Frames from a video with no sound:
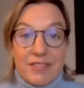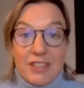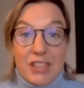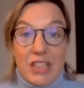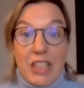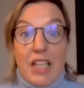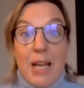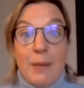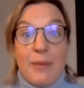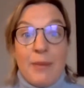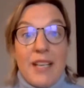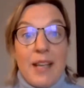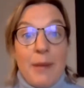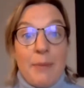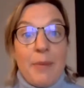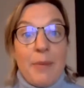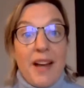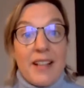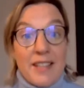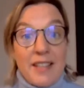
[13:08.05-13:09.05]
climate
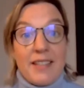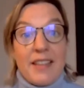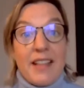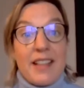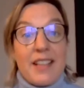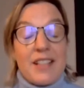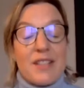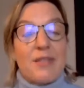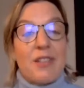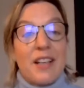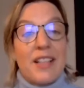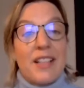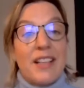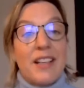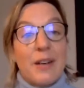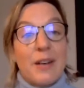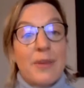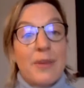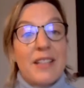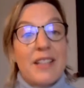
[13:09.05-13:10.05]
impacts and that it's right
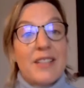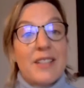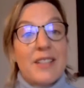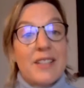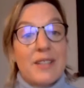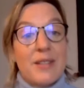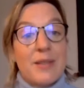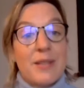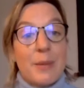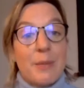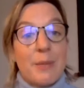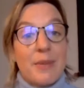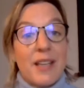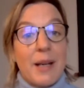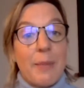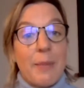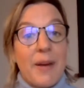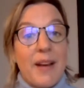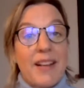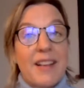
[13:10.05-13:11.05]
here and we need to do something
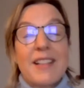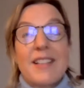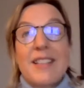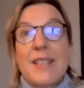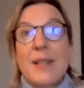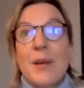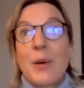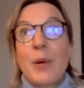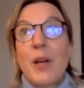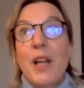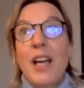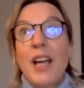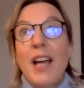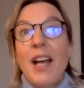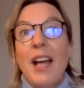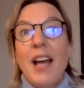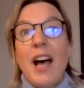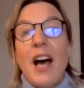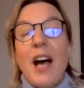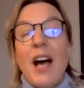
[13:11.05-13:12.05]
about it. So
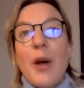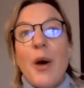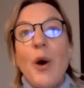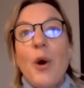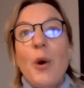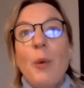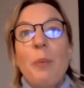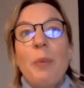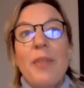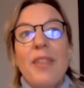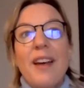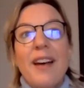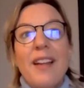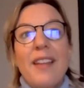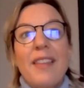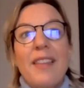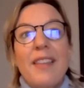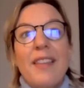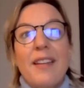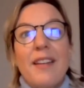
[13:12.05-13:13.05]
I hope
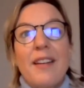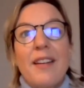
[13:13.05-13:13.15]
that